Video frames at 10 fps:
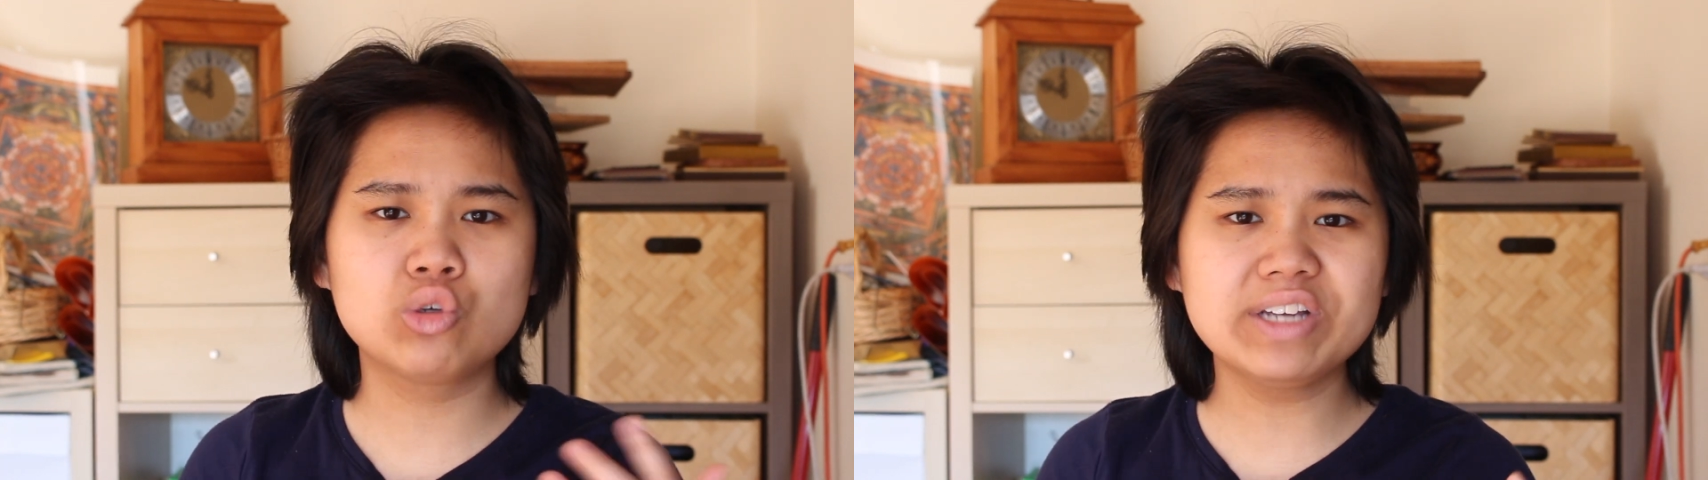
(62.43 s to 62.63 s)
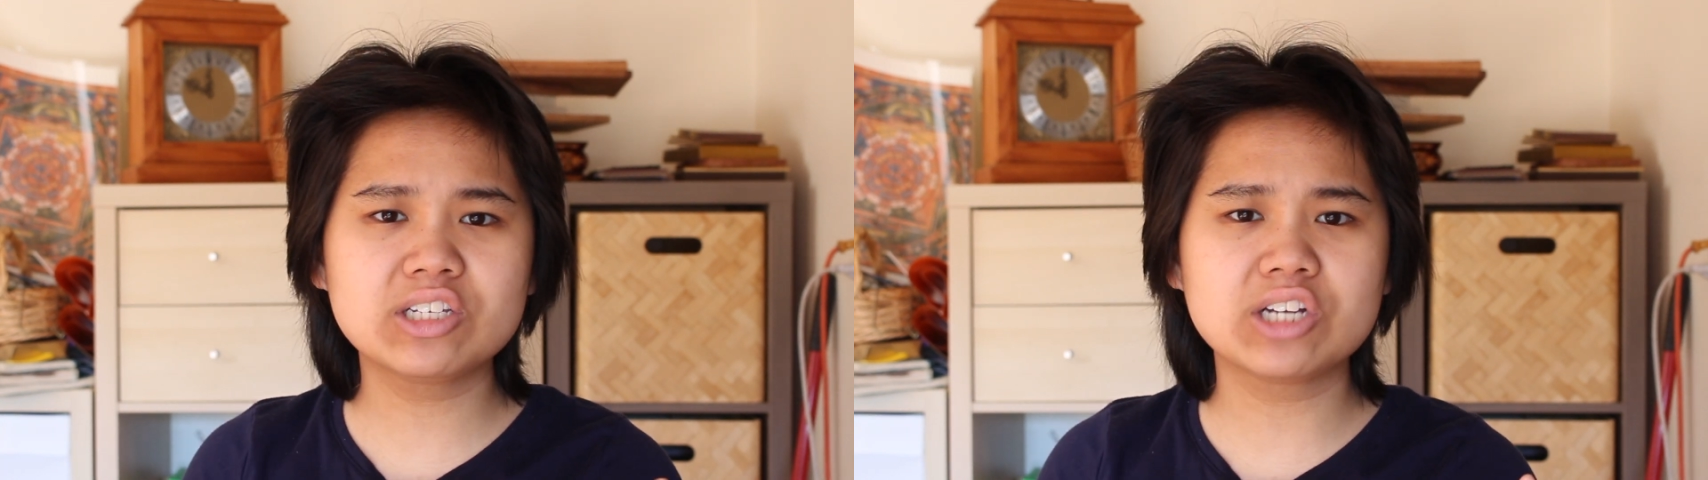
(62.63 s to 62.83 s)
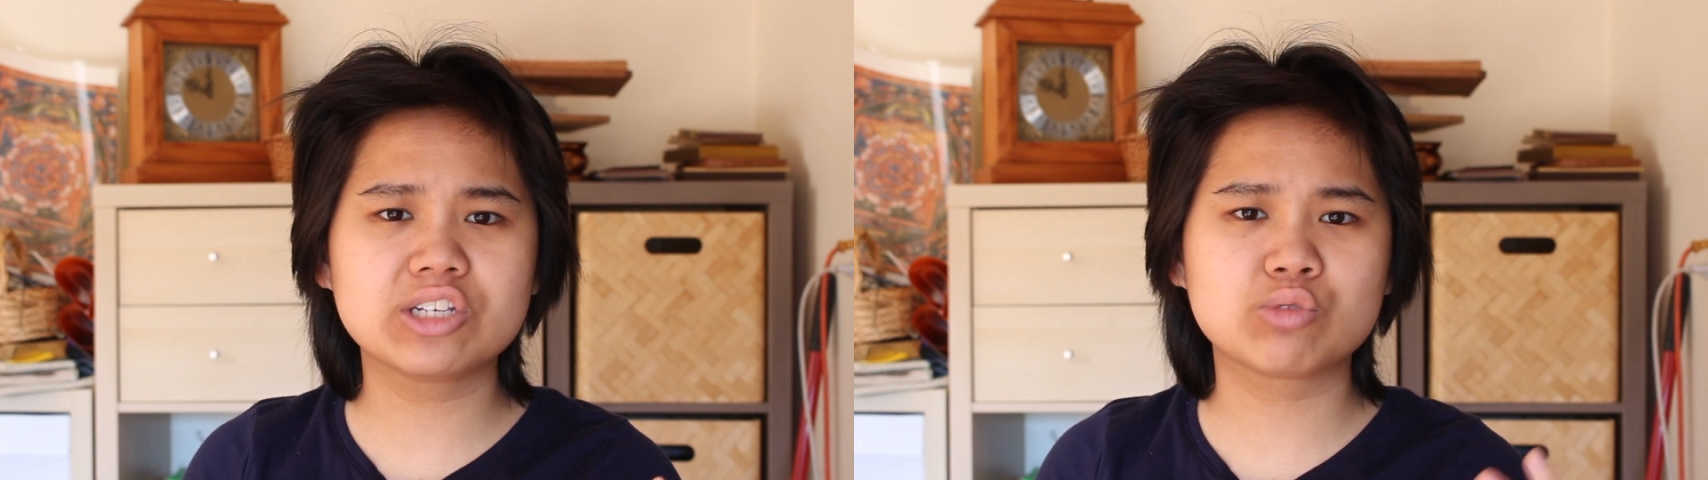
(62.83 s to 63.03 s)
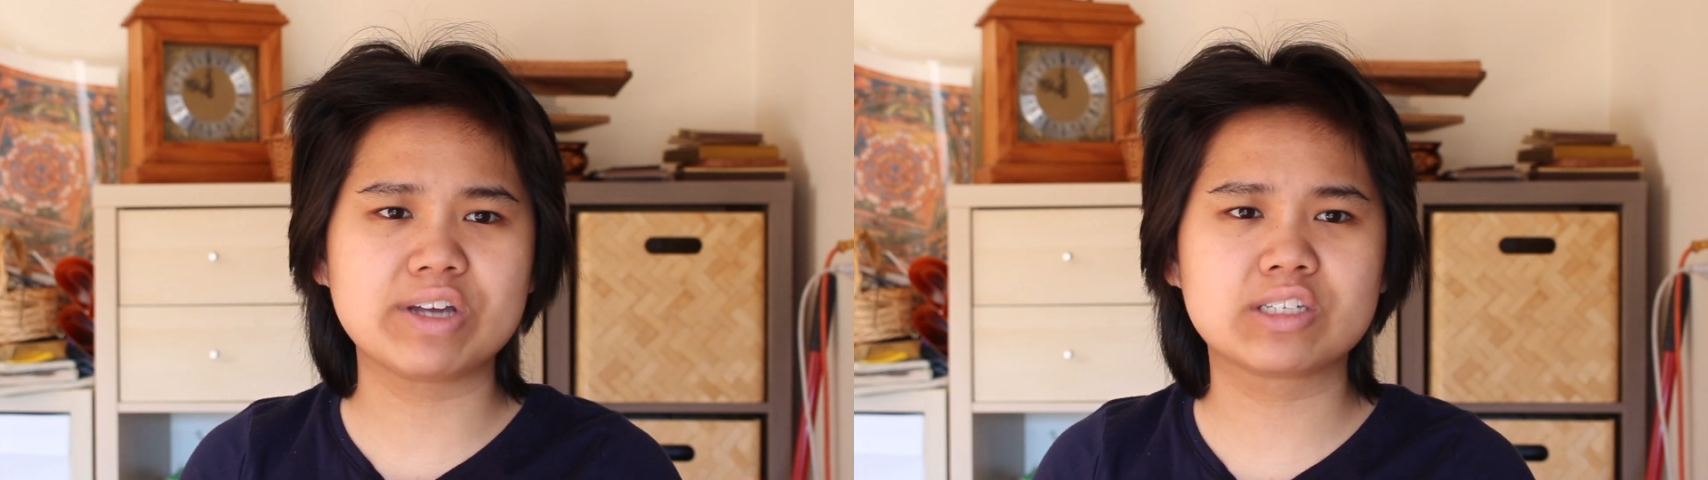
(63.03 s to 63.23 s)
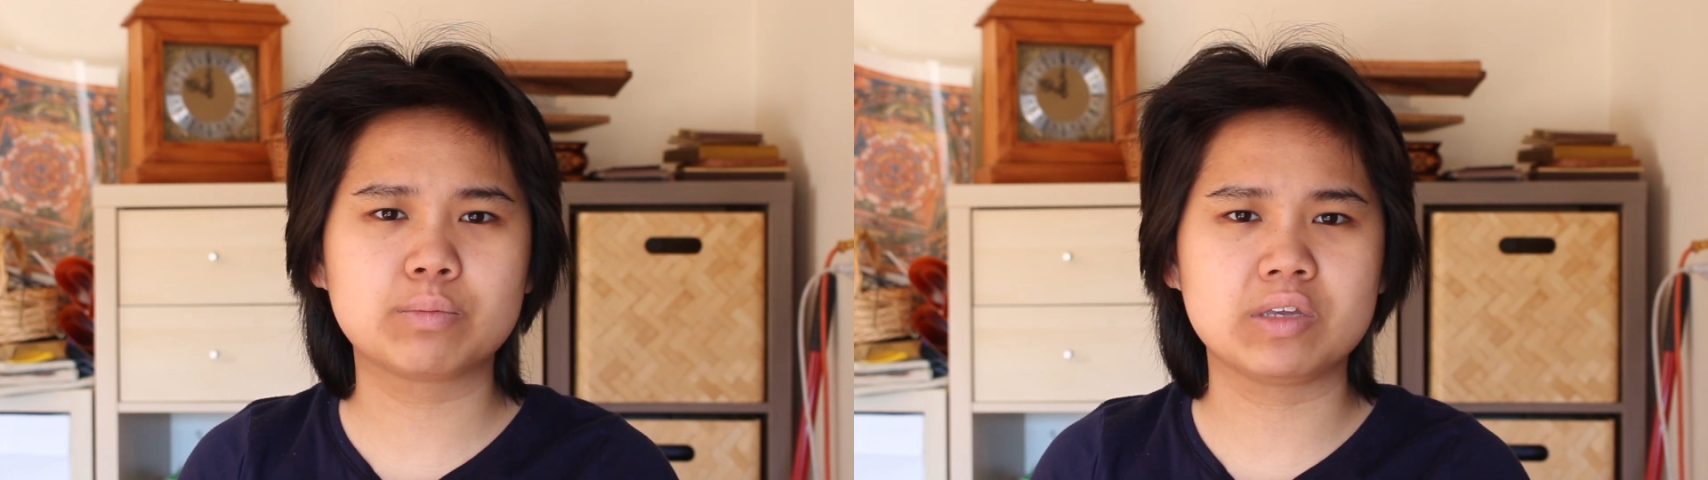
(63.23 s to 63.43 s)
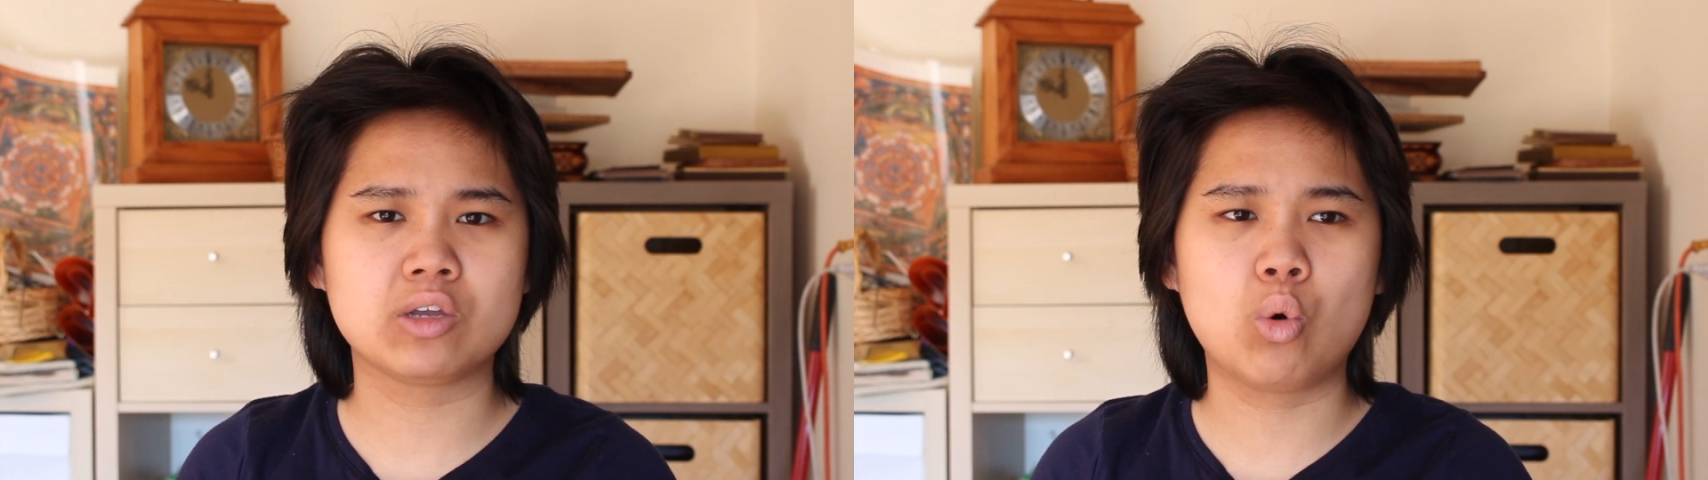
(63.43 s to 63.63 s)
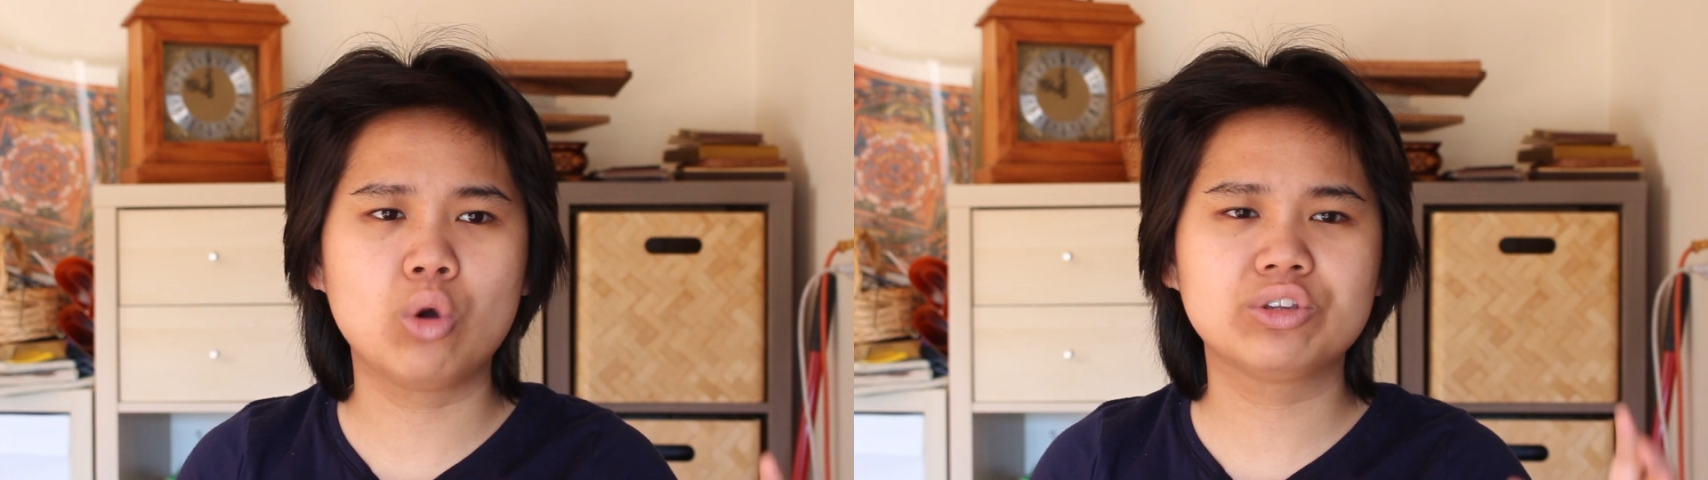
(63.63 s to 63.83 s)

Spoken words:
do I suggest this recipe or